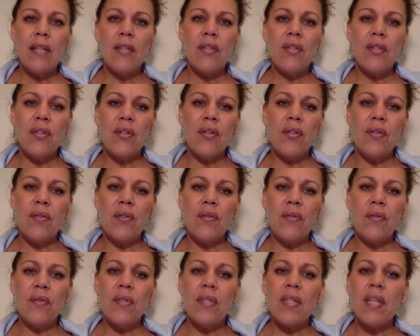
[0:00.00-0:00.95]

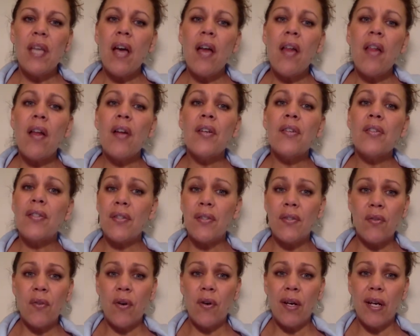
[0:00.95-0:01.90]
to tell our
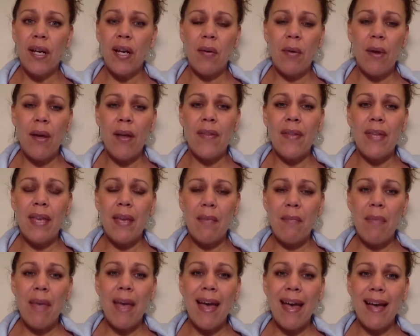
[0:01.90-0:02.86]
story around the
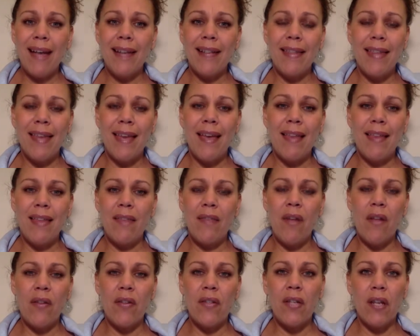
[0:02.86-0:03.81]
impact that the
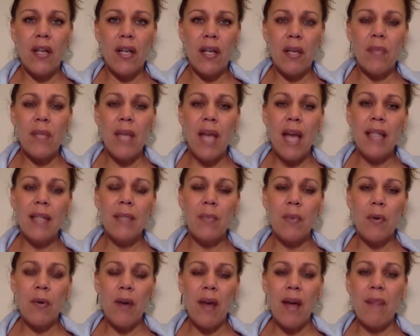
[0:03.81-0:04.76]
Volunteer Income Tax
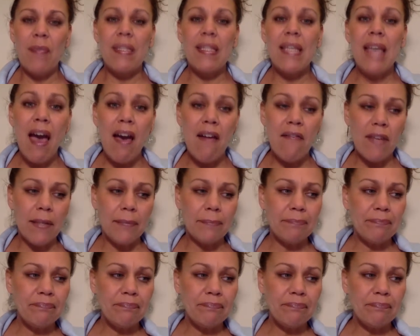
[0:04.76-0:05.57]
Program is having.